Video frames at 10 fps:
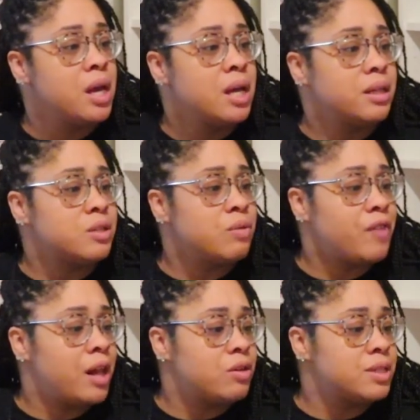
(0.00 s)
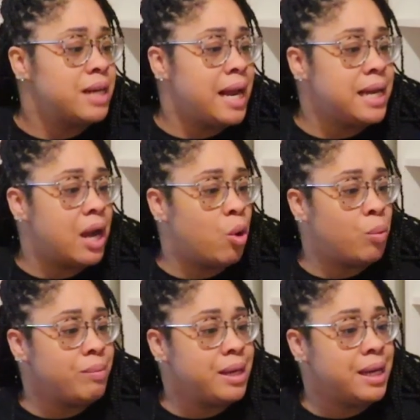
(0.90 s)
this one follows
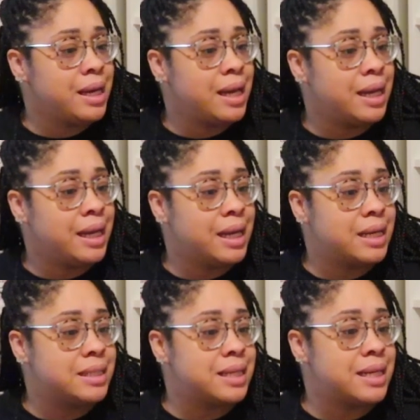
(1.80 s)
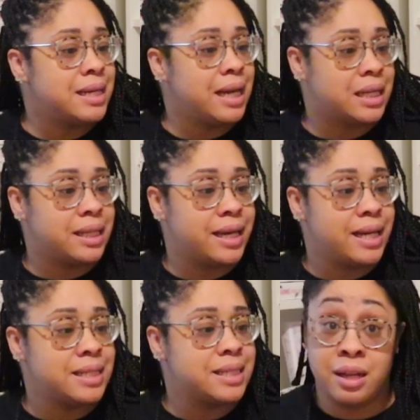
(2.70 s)
Naomi and Nicholas.